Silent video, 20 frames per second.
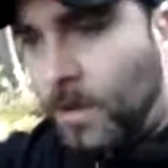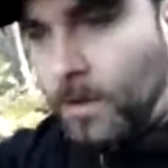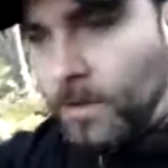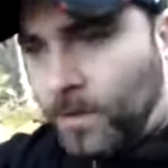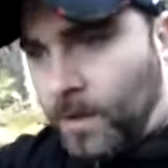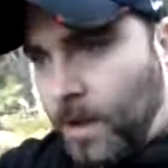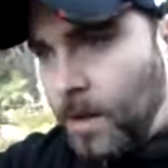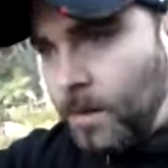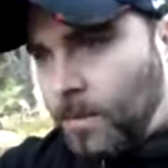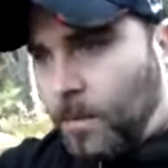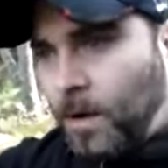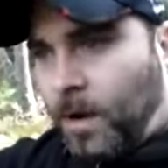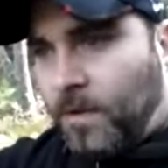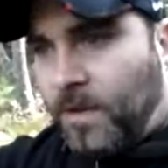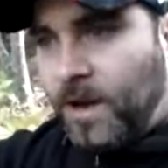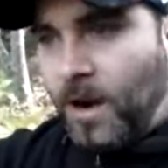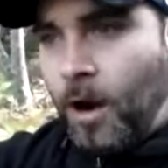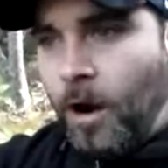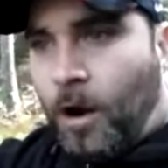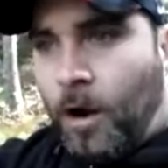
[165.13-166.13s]
them. Are
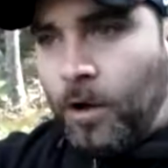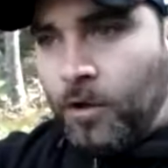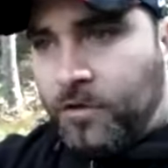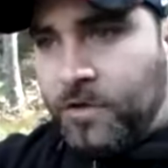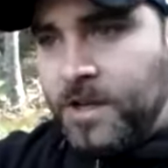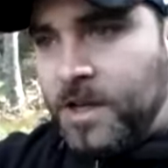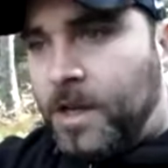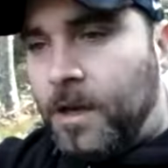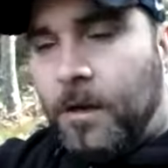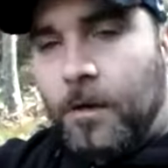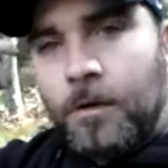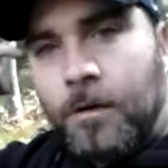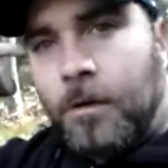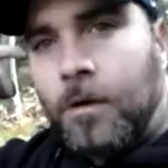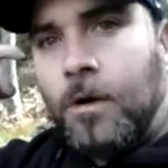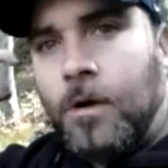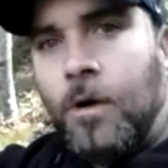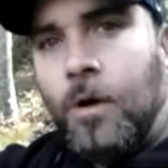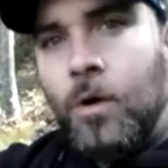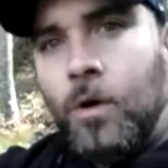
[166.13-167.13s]
they all deer,
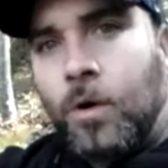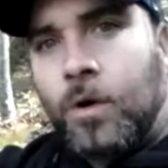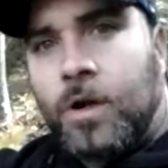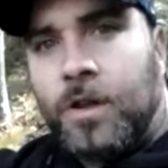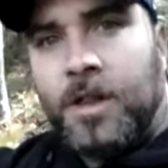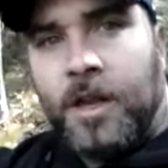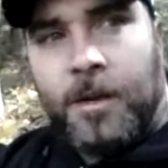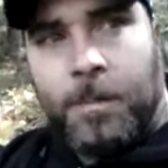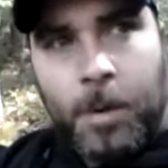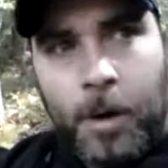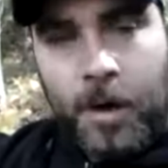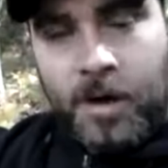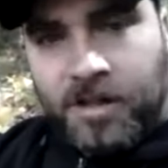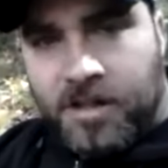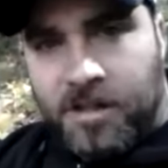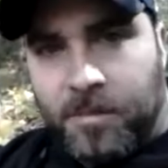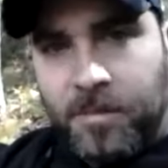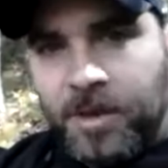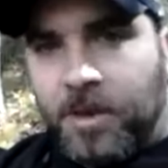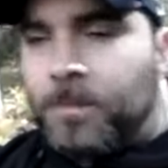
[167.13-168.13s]
or could they
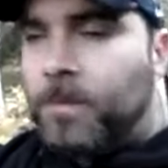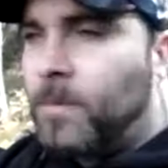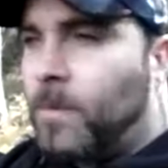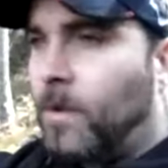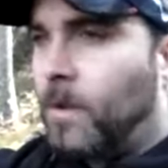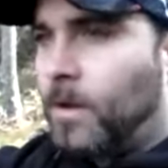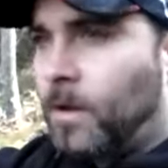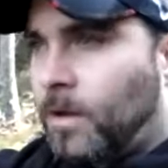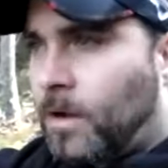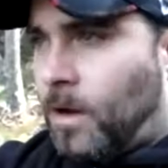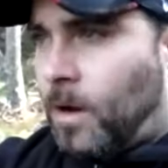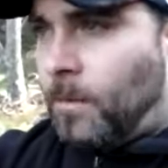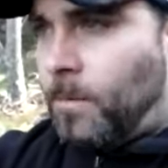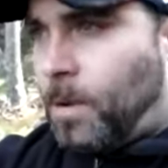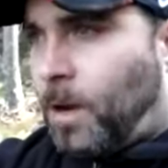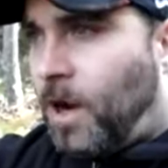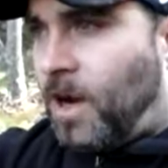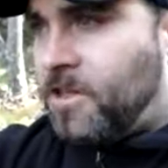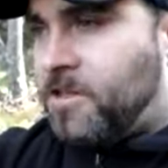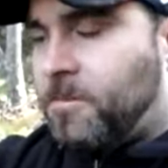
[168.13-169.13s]
possibly
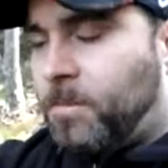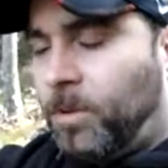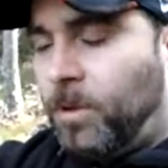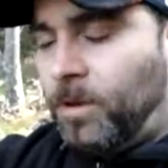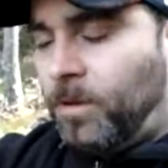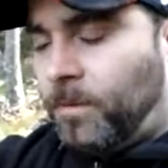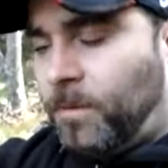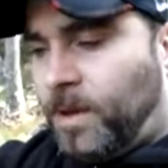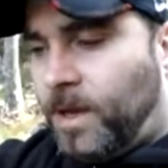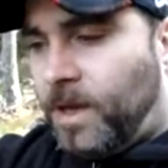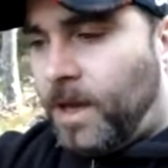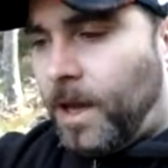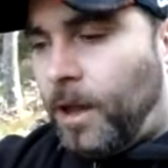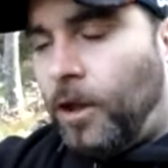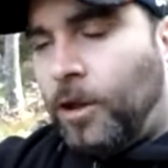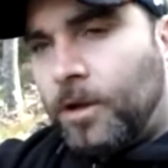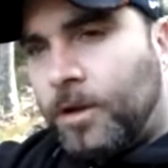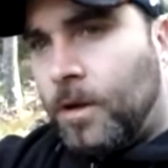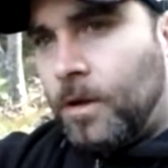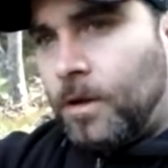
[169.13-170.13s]
be
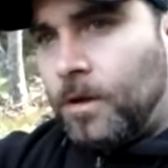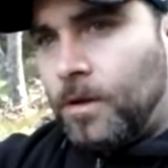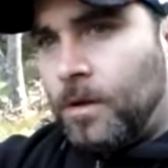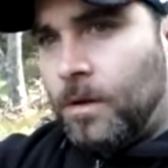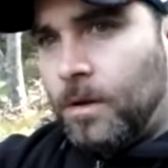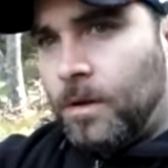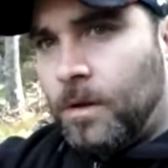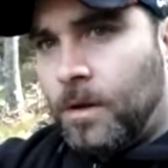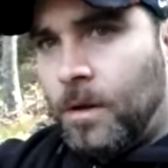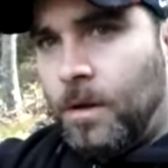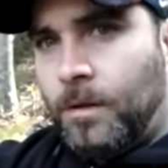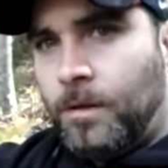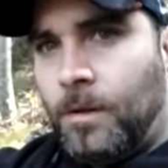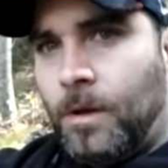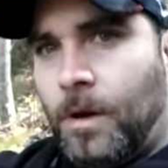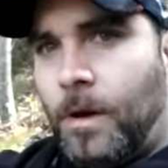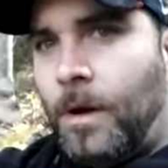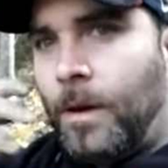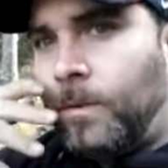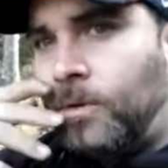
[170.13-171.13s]
elk
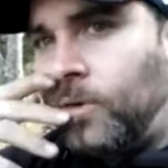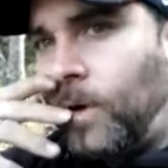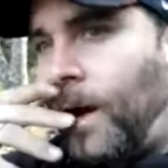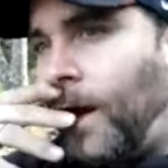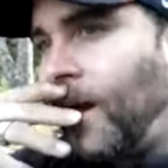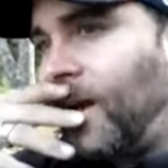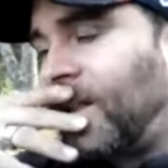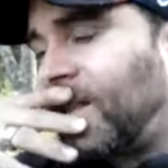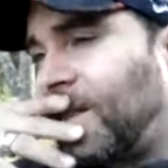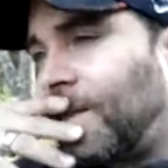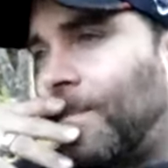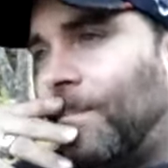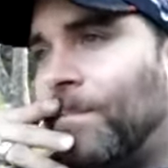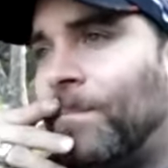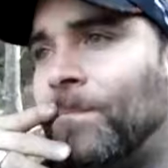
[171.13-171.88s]
tracks?